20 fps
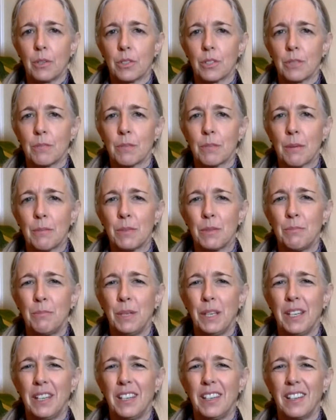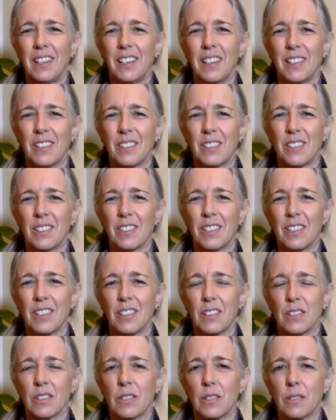Sometimes being
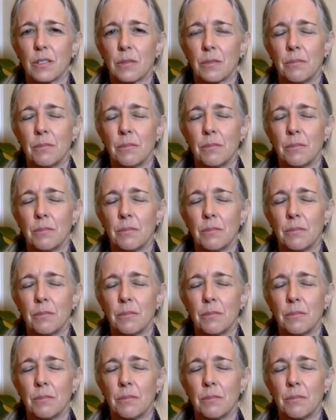is